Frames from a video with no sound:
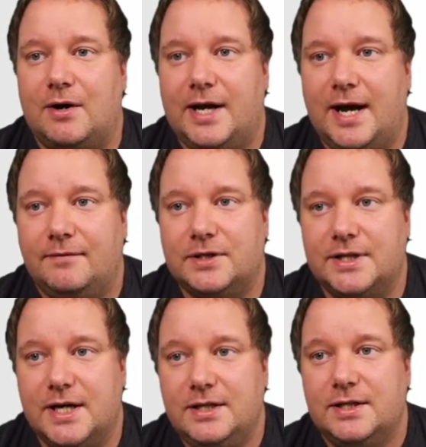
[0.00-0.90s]
I have the
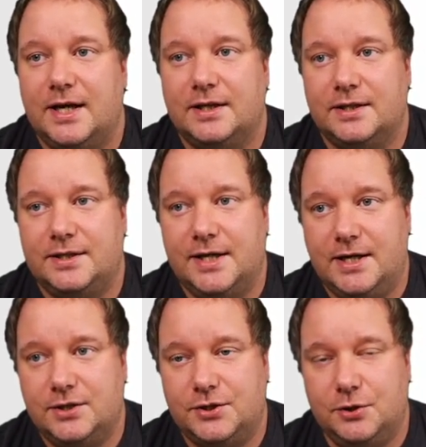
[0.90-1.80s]
date and the
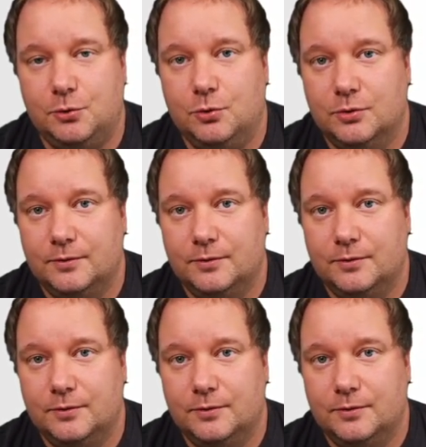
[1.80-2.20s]
date two